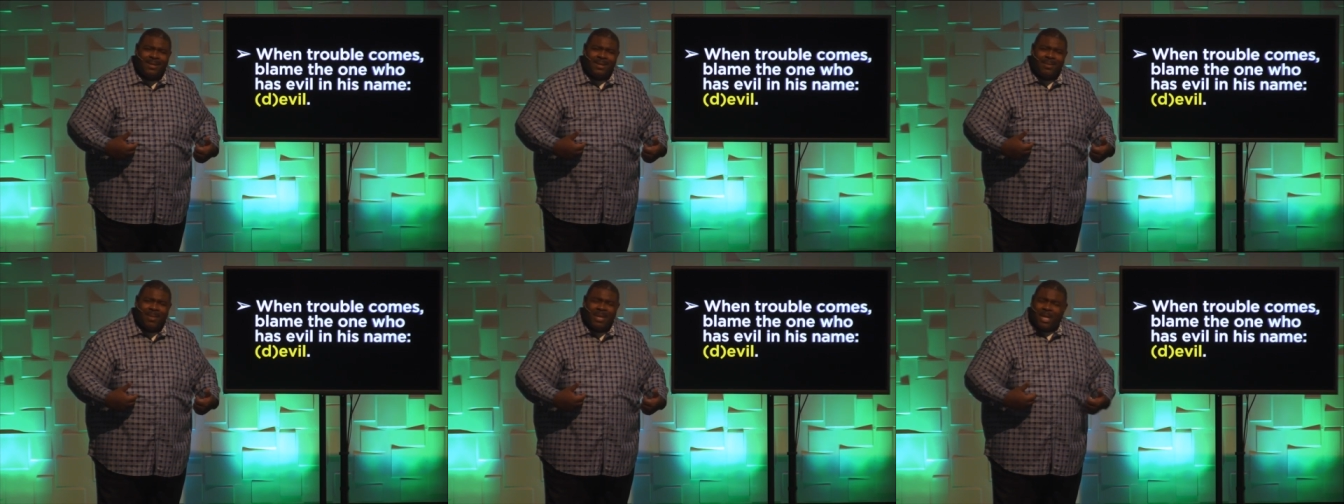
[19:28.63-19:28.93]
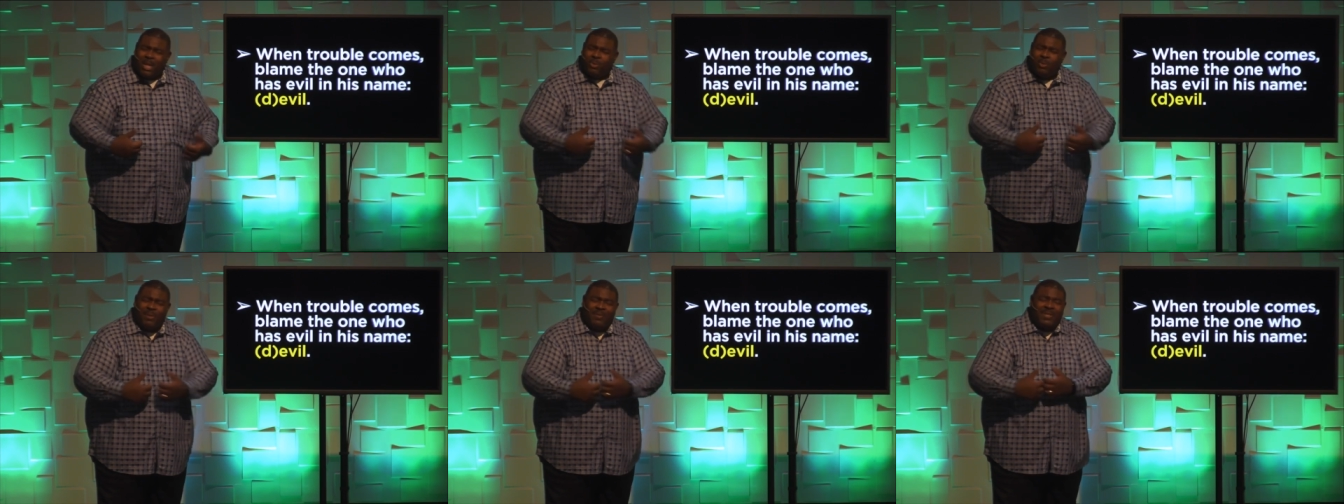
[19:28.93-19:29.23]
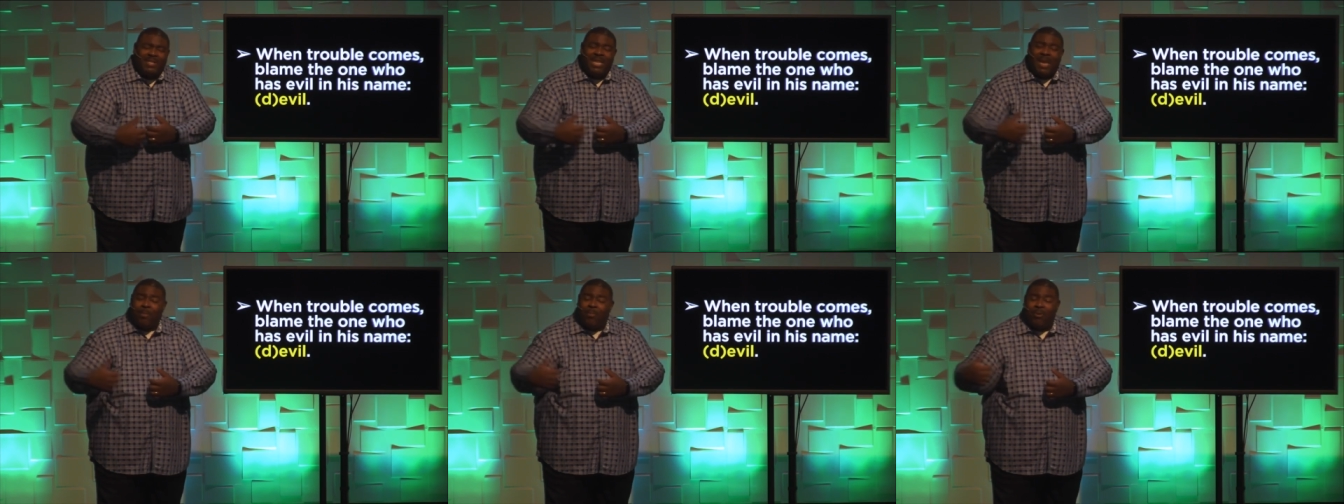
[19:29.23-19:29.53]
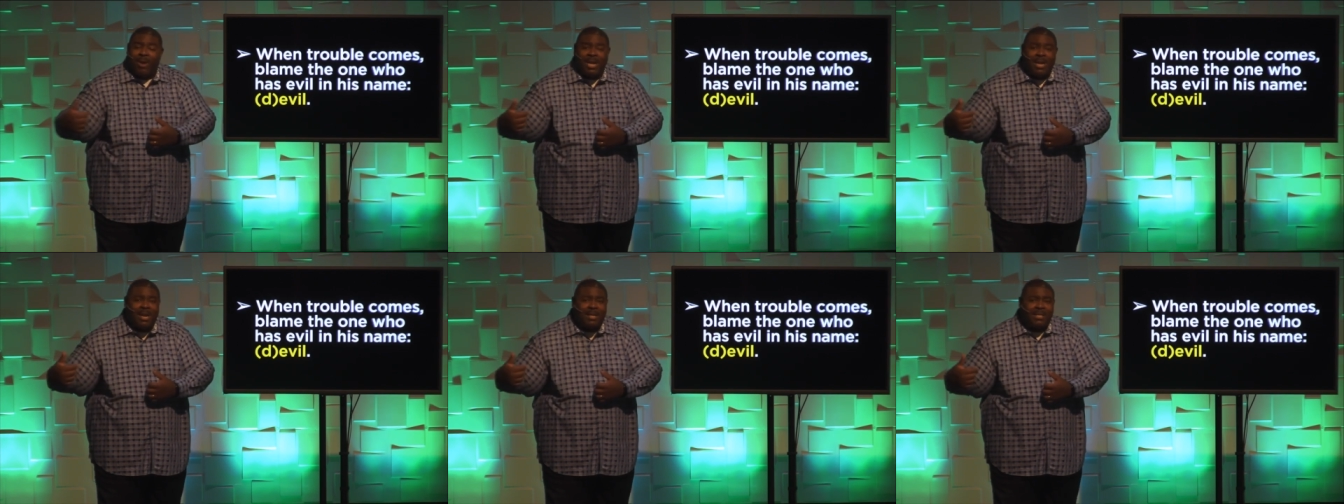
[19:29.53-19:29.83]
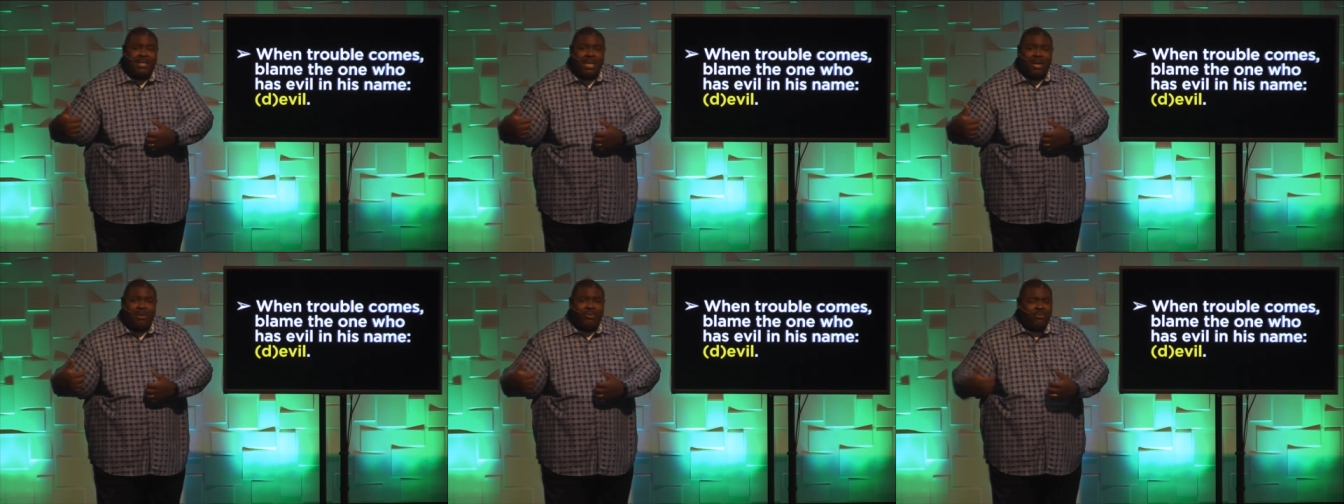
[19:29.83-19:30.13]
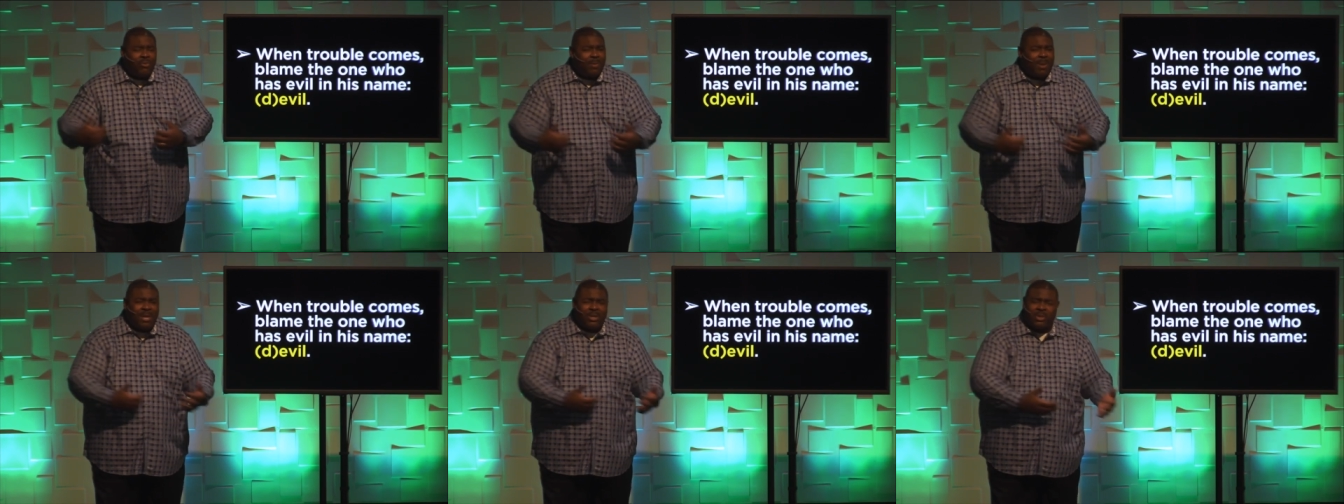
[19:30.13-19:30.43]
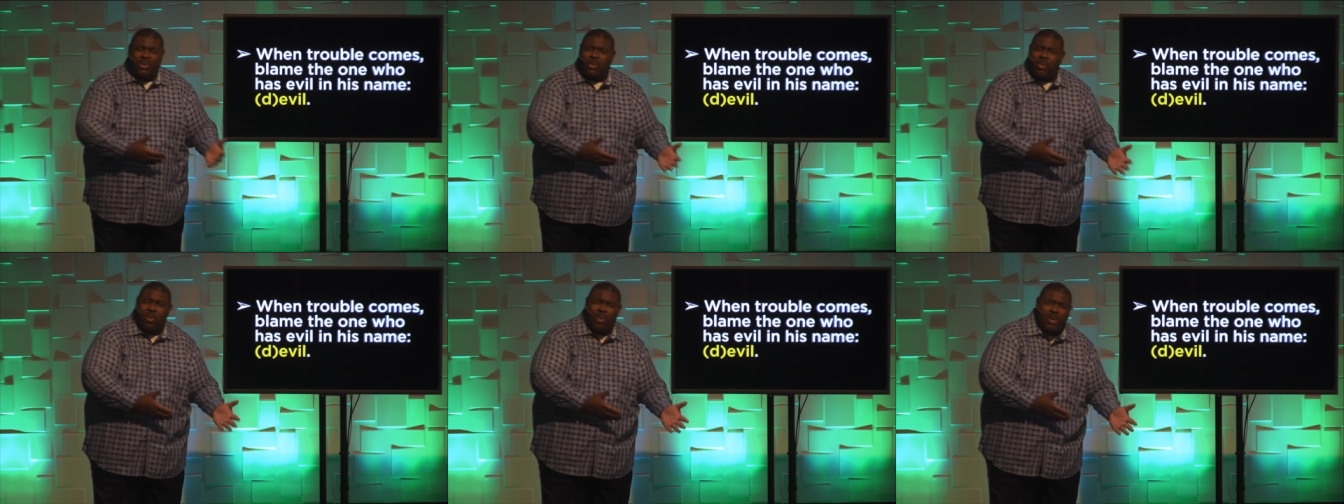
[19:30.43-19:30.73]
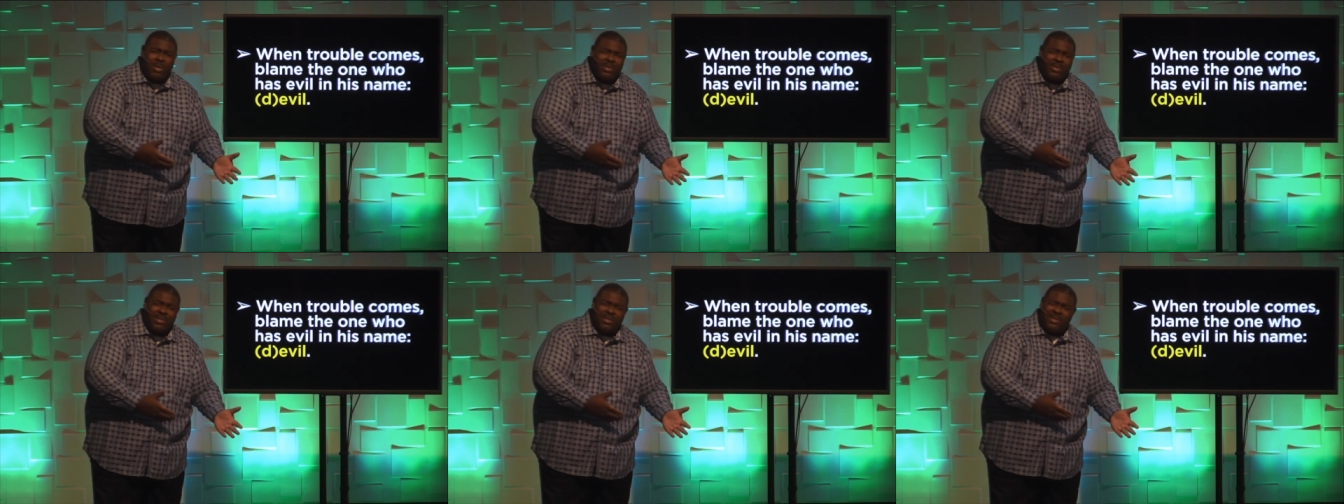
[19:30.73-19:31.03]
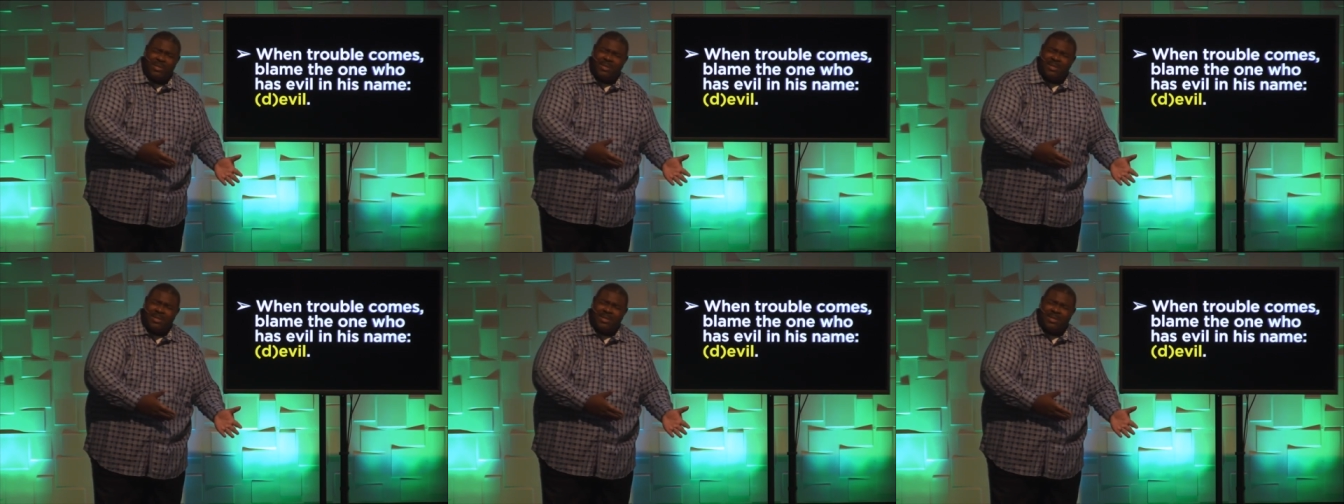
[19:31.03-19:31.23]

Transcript: because we've separated ourselves from our source.